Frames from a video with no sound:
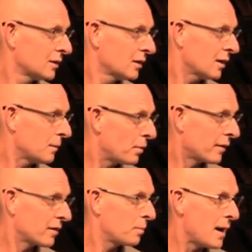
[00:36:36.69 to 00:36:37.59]
I'm part
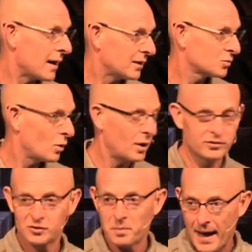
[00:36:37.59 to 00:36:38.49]
of the body as well as
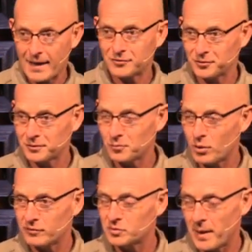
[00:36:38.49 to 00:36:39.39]
its pastor, one
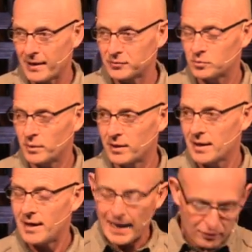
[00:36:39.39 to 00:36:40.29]
of its pastors, but
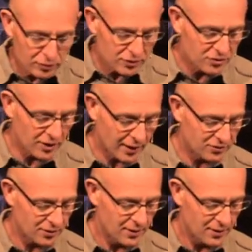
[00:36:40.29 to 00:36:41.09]
I took this test.